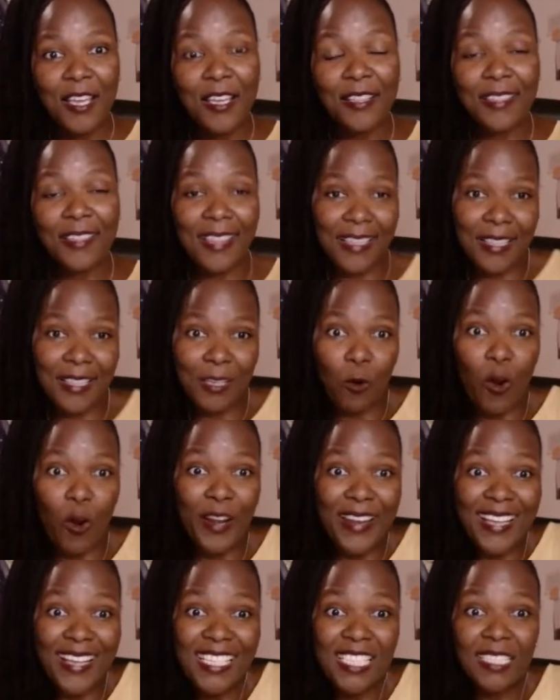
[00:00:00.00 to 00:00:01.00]
the
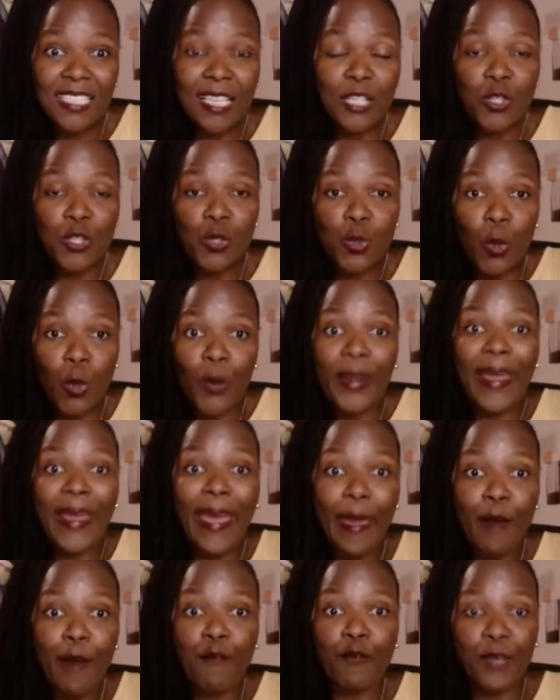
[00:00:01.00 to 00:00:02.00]
connection that you don't
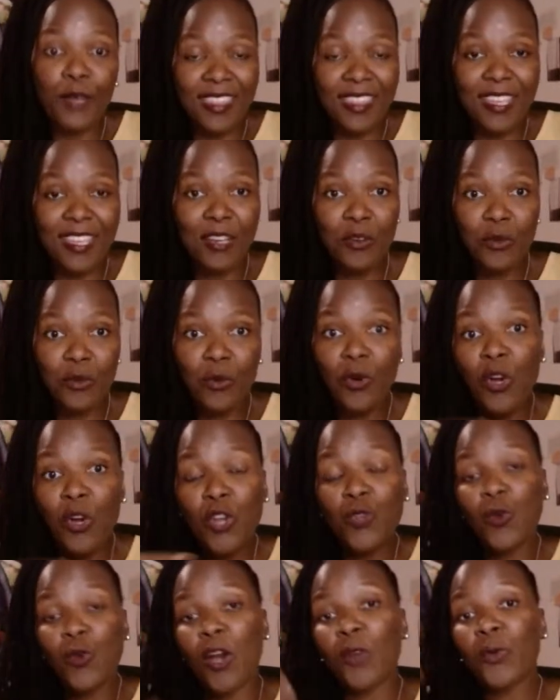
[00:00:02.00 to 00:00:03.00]
have within you,
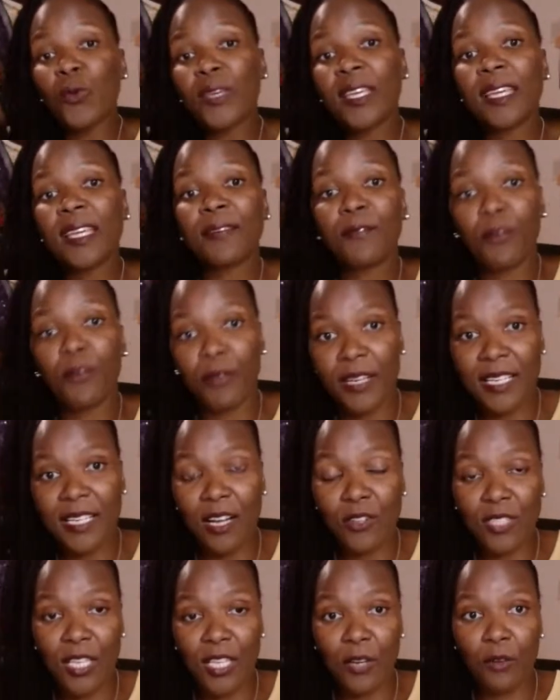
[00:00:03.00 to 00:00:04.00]
you are looking for it
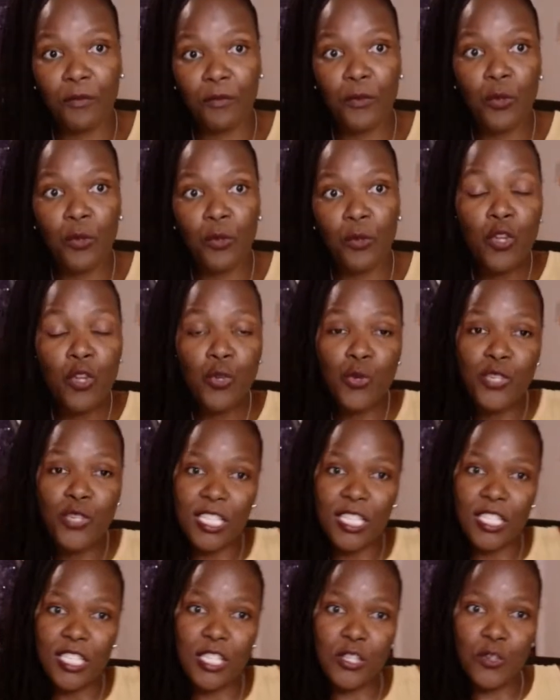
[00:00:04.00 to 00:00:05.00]
outside of you, you
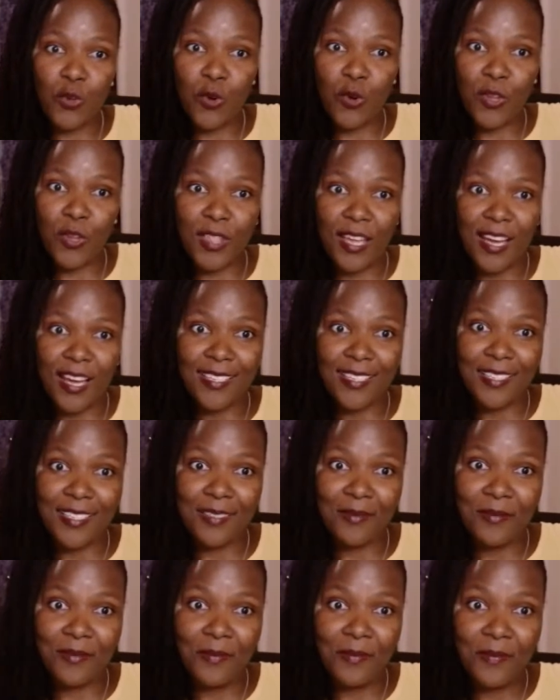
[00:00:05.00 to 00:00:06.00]
just ignore that.
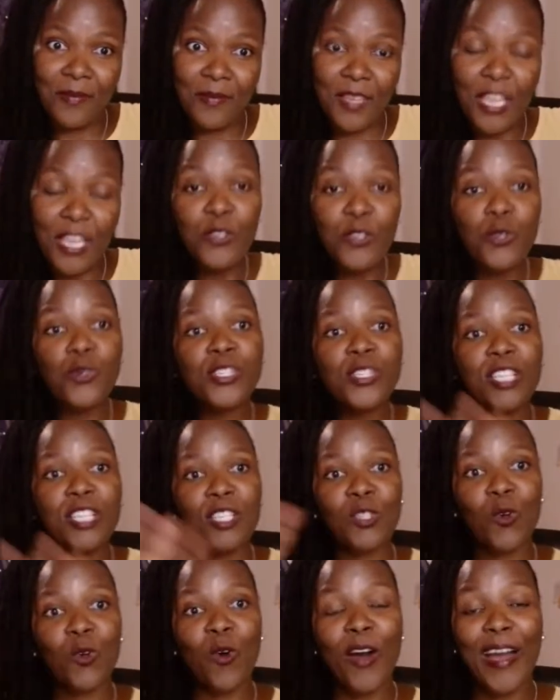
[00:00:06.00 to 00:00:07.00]
And you
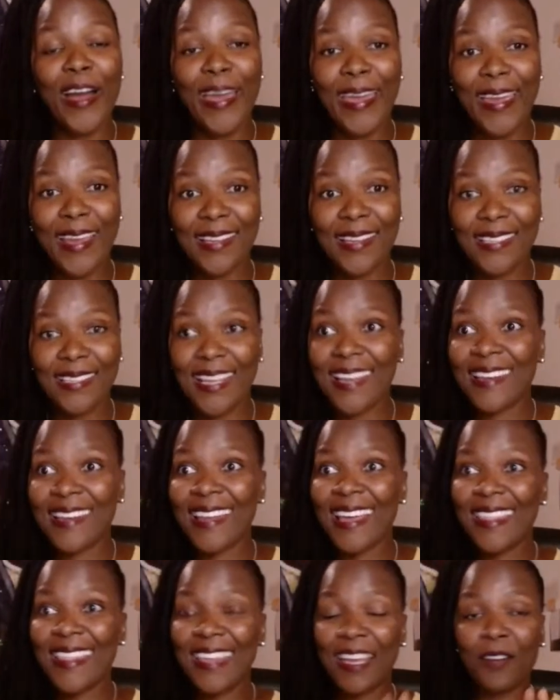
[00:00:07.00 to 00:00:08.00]
just go ahead. And
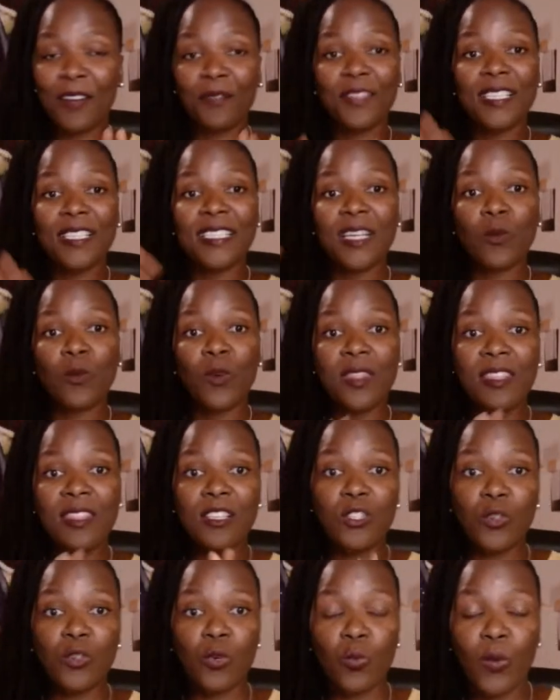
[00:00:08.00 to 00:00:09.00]
at the end of the day, when
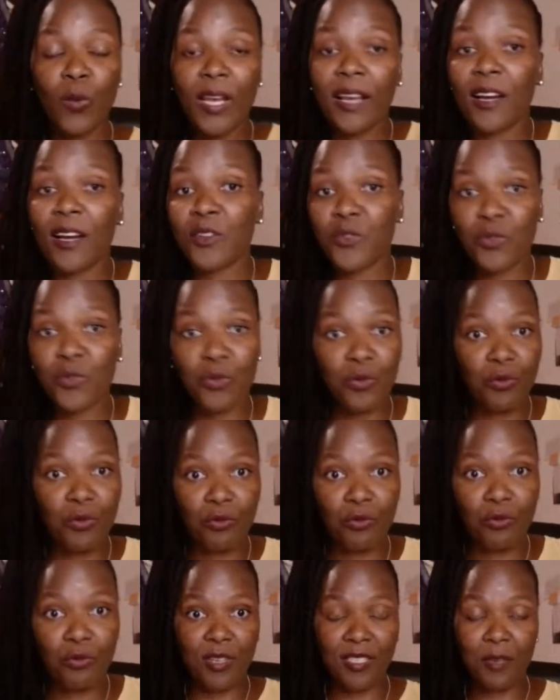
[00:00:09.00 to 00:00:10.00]
things don't work out,
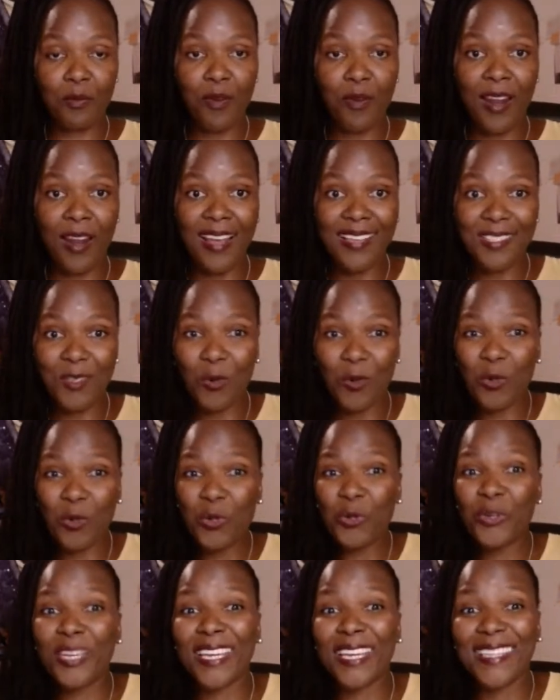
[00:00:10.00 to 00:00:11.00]
you are surprised or
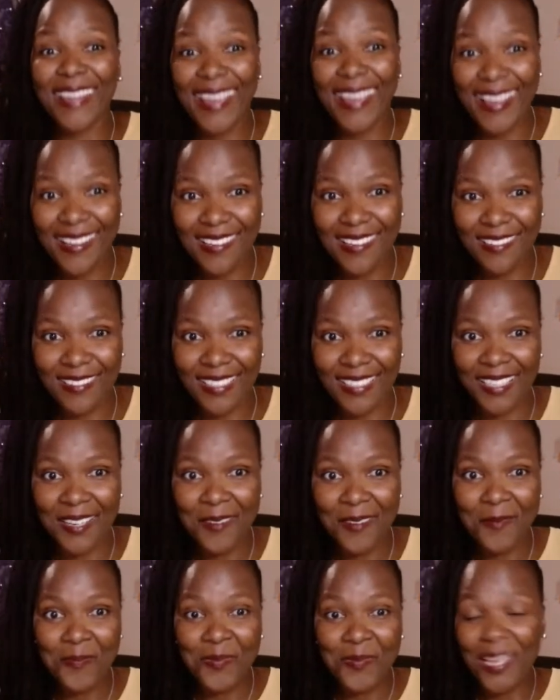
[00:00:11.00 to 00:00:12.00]
you get angry.
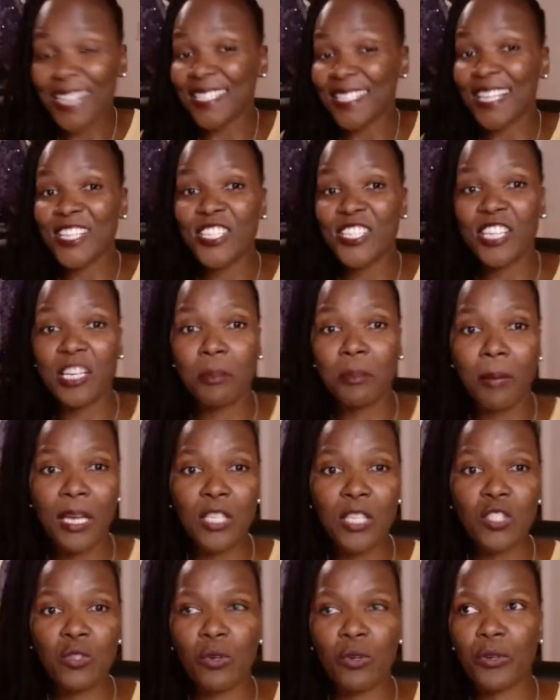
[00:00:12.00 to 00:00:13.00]
As I shared
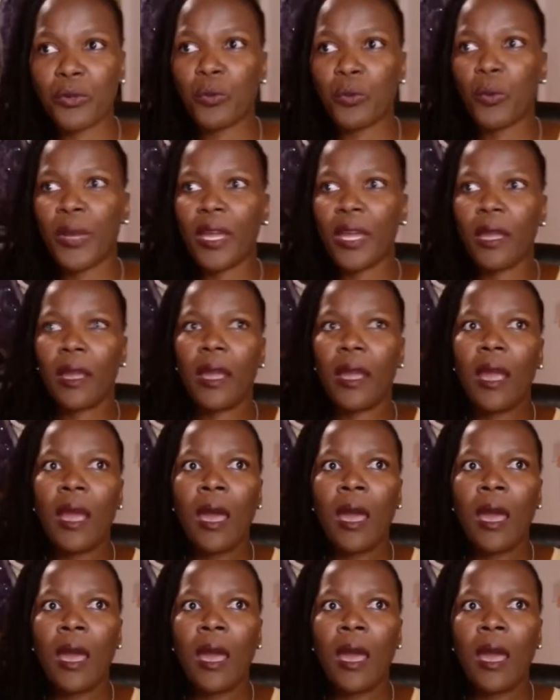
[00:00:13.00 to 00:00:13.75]
my story where